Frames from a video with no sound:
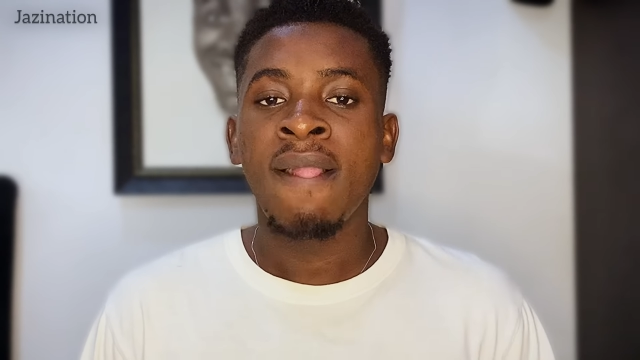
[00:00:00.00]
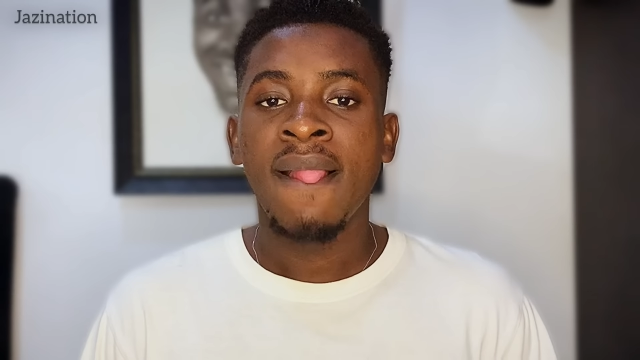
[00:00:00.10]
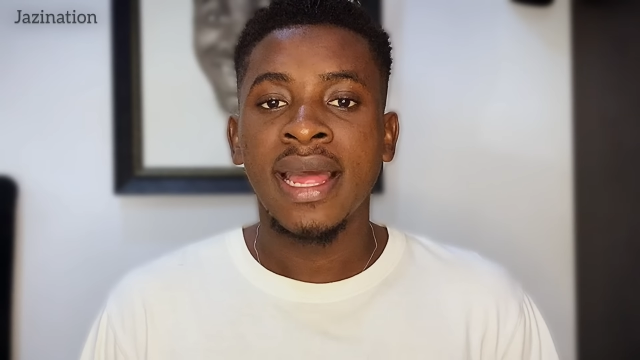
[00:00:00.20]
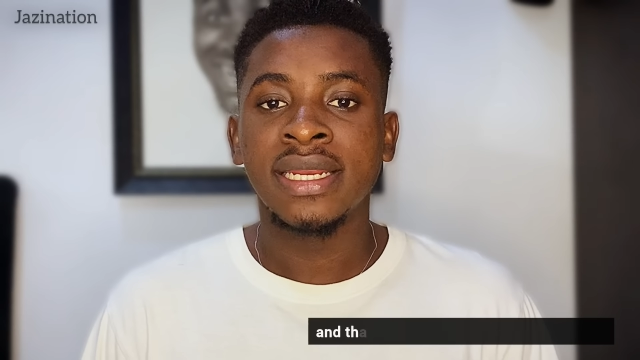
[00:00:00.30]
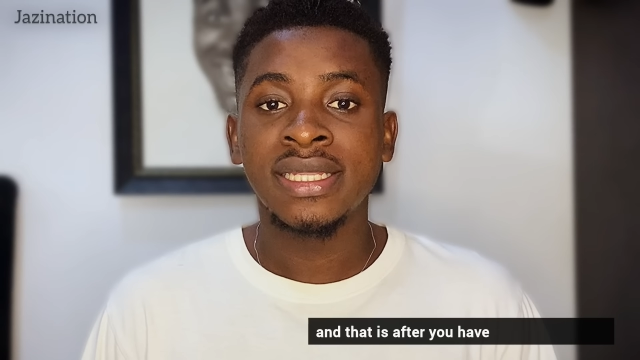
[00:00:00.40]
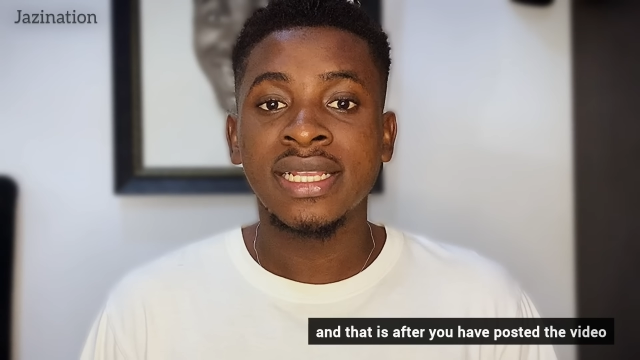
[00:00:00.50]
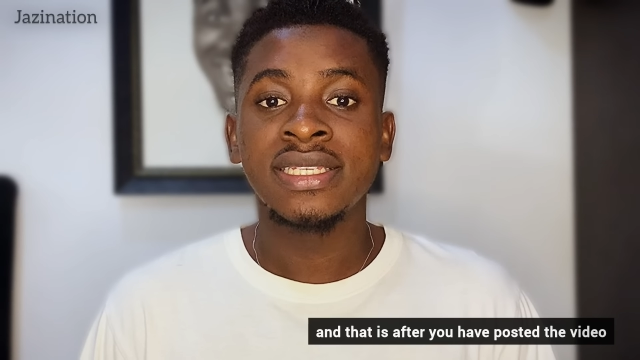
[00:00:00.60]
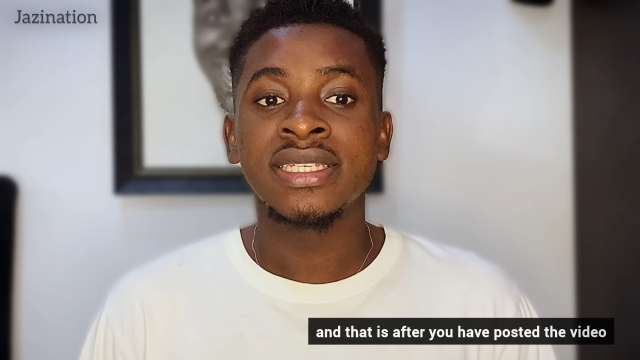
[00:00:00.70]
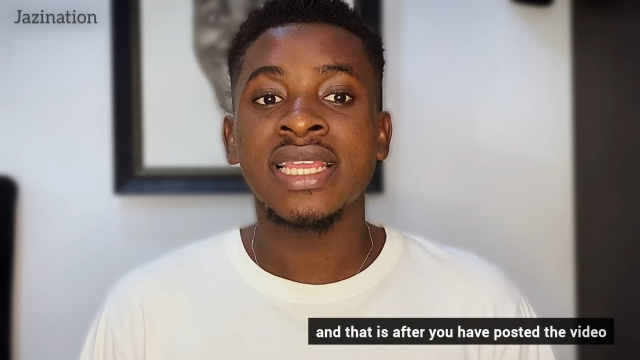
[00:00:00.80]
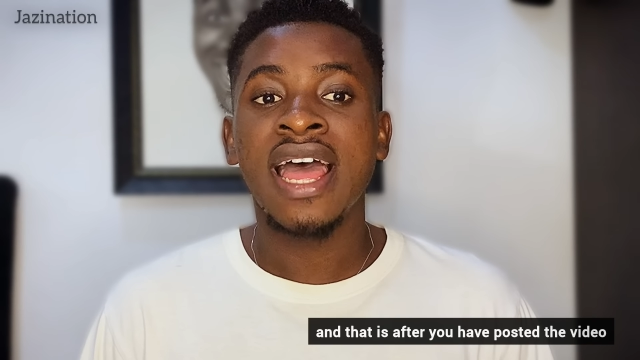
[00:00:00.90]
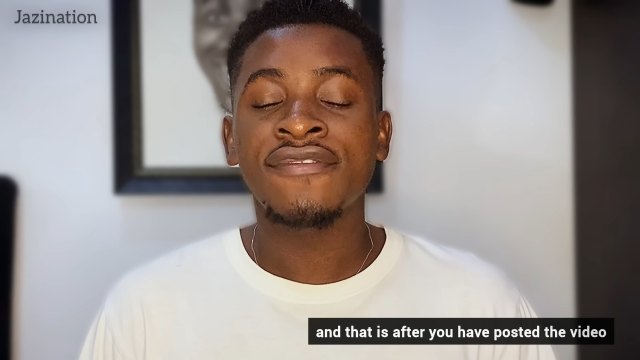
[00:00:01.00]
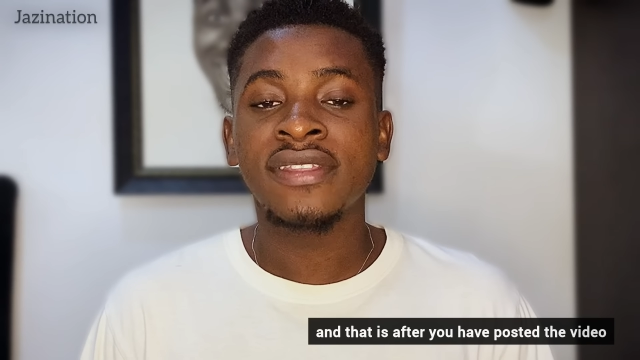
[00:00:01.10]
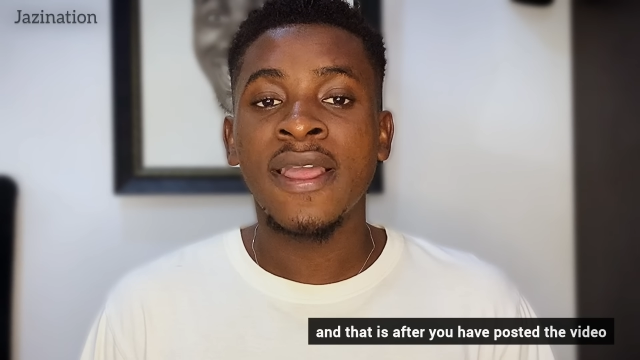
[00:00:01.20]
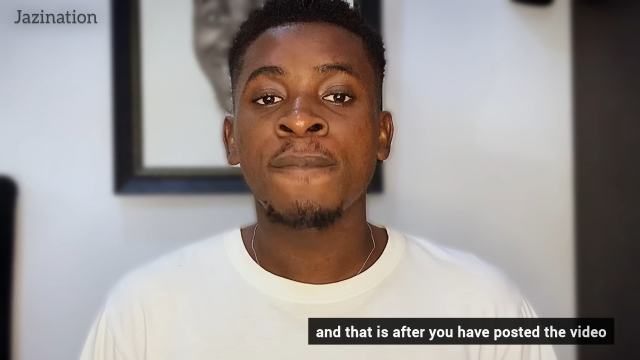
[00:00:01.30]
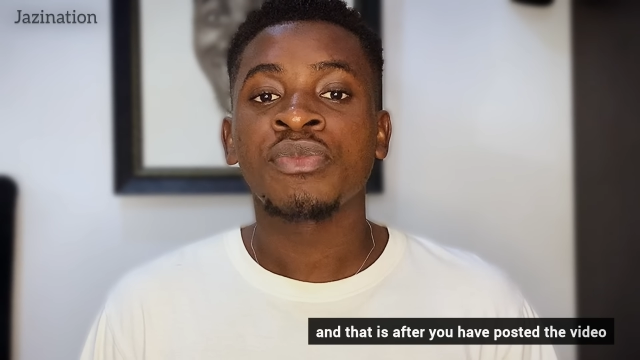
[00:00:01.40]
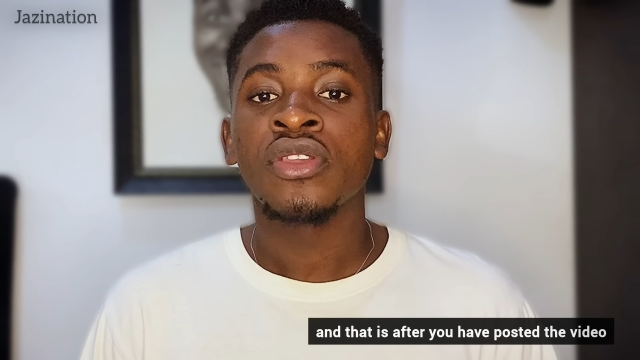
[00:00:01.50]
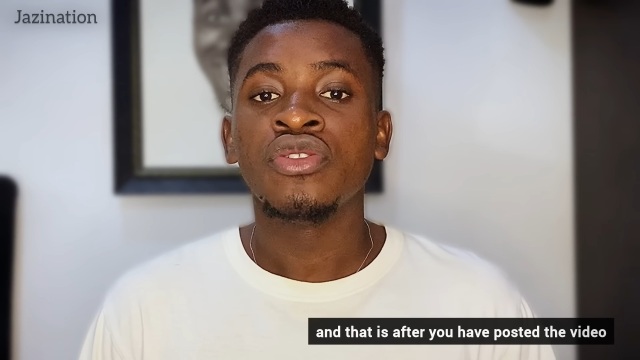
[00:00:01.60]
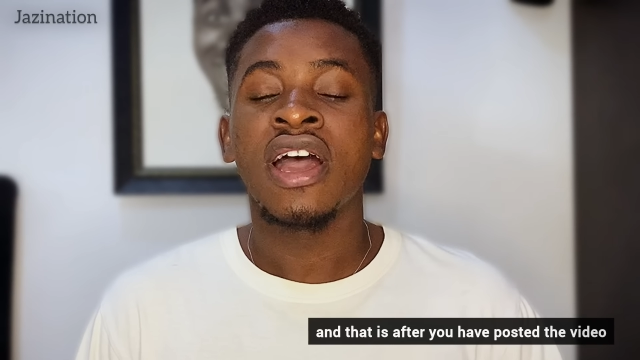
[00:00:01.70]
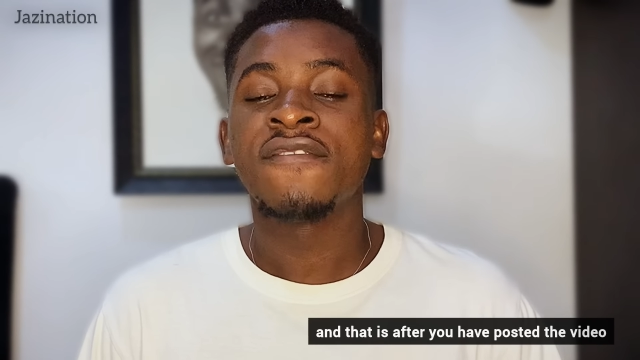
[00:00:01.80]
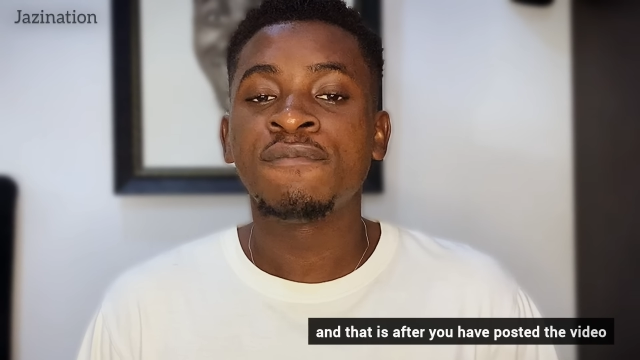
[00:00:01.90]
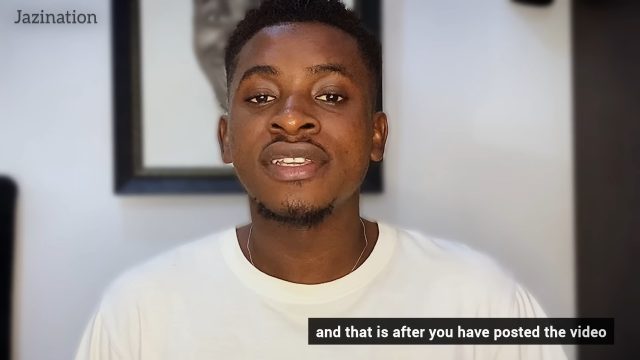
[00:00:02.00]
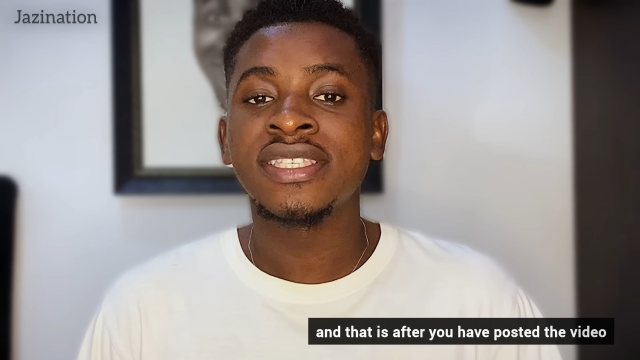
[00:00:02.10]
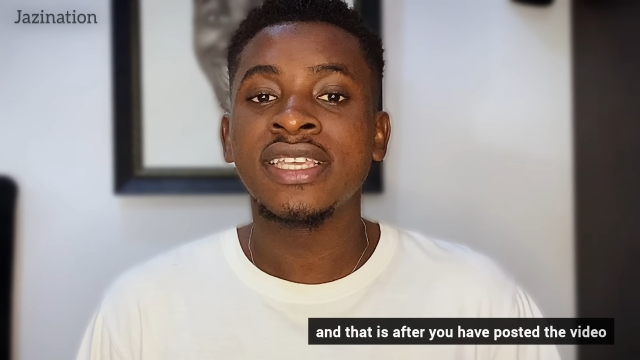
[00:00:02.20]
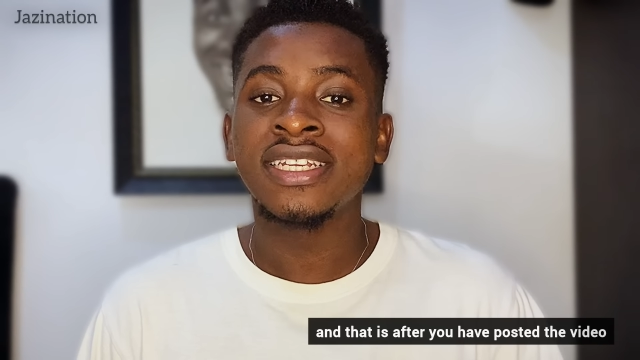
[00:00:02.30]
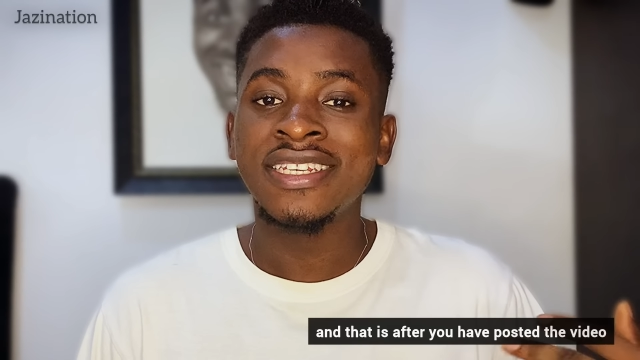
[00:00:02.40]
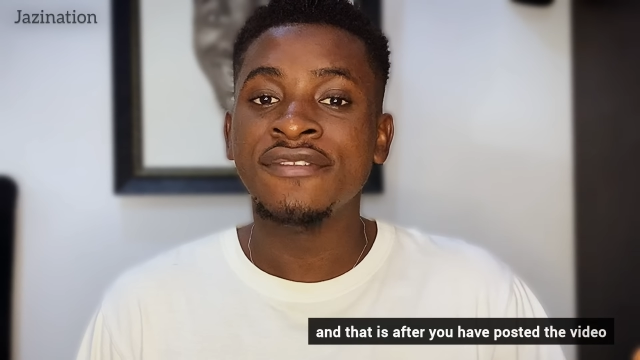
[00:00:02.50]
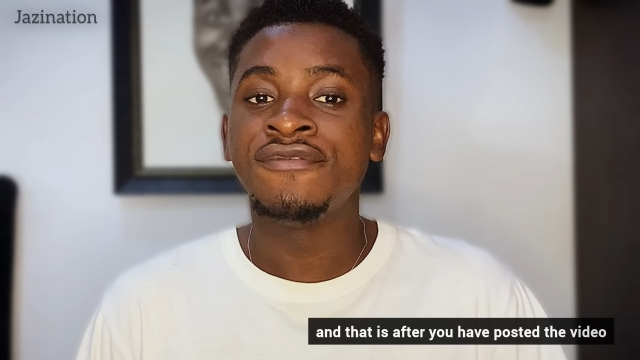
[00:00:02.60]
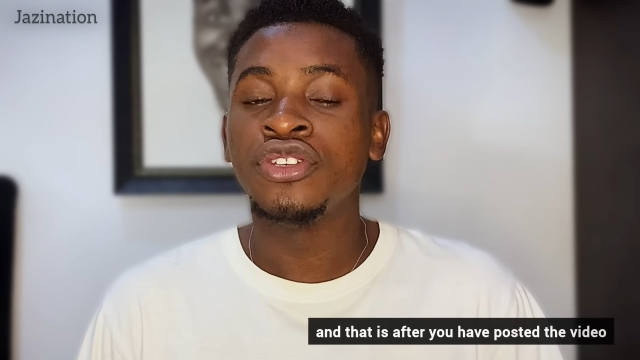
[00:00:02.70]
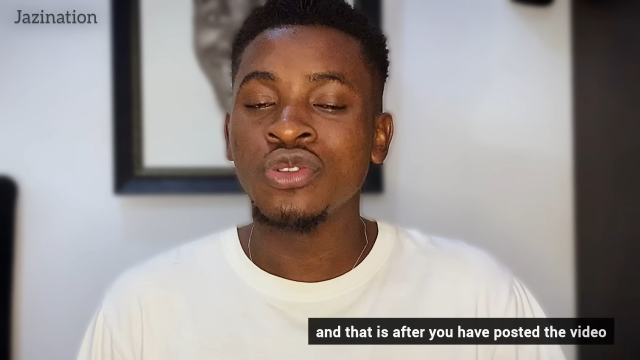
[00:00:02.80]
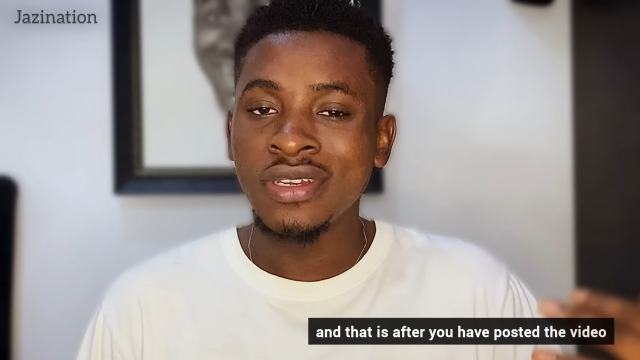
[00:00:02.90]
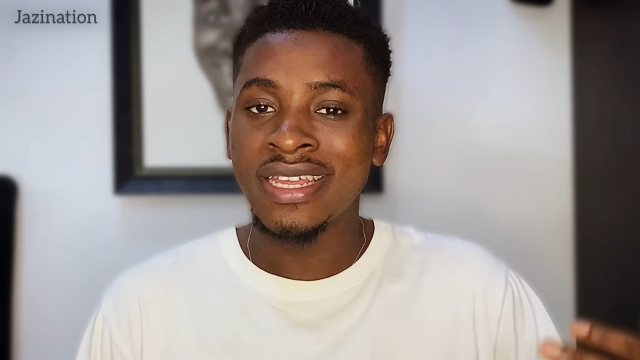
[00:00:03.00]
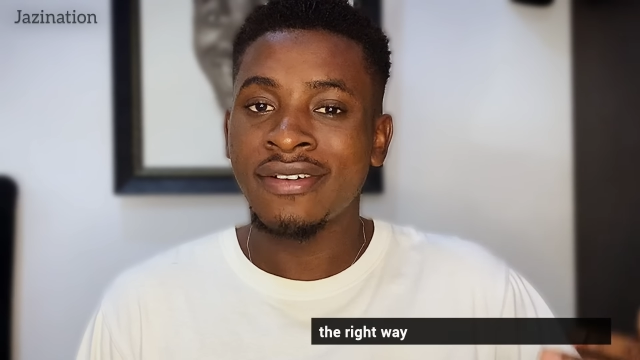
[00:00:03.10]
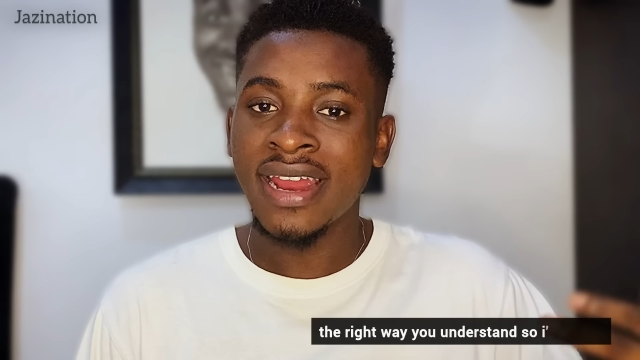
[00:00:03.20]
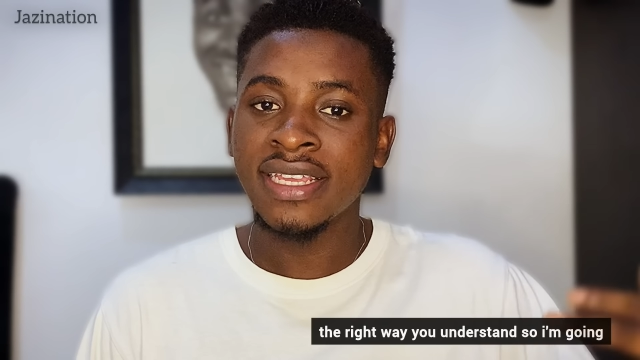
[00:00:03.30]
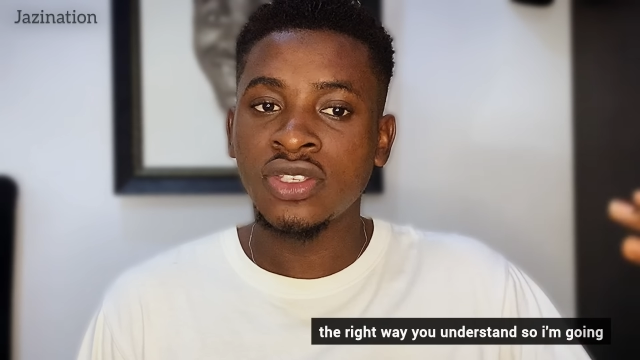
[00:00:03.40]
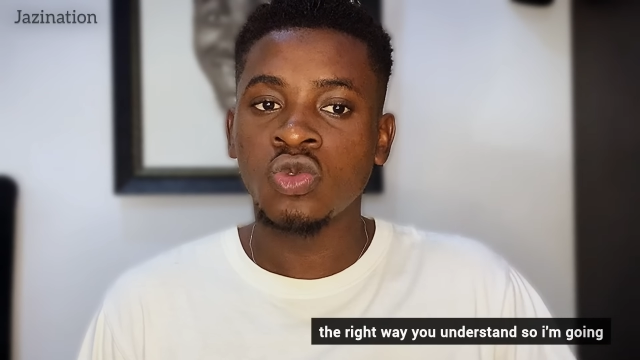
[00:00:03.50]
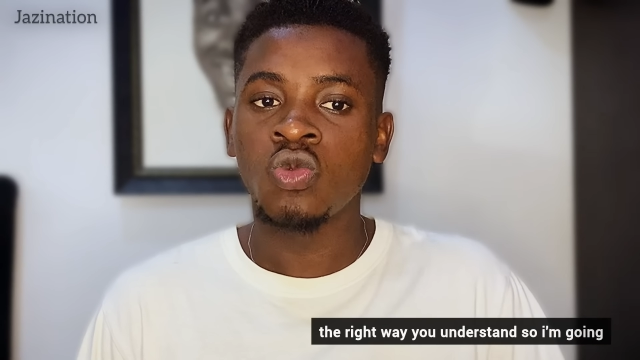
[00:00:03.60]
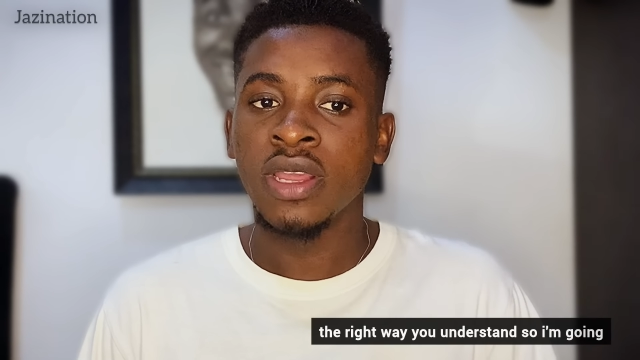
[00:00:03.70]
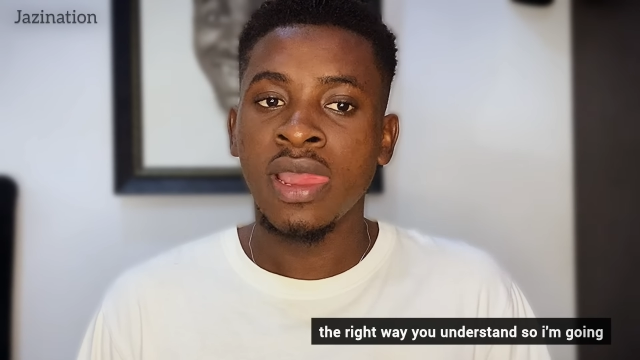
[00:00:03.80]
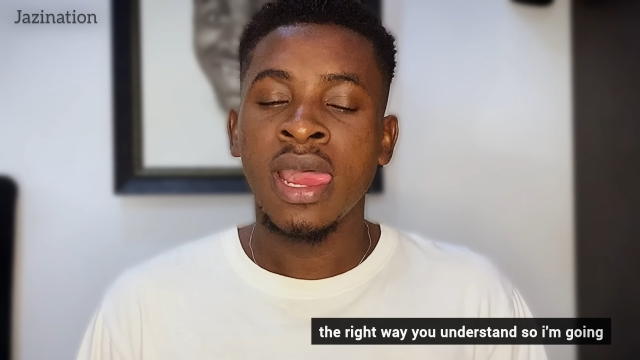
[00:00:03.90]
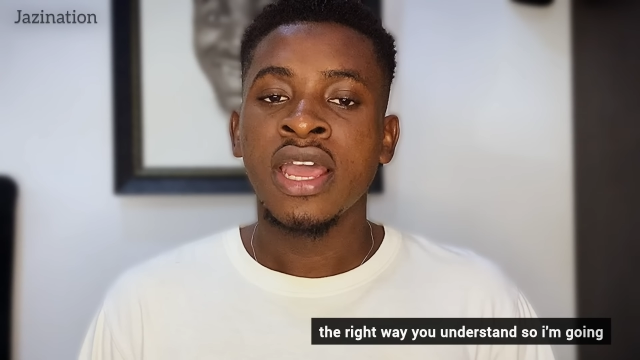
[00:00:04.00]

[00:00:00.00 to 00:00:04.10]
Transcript: And that is after you have posted the video the right way.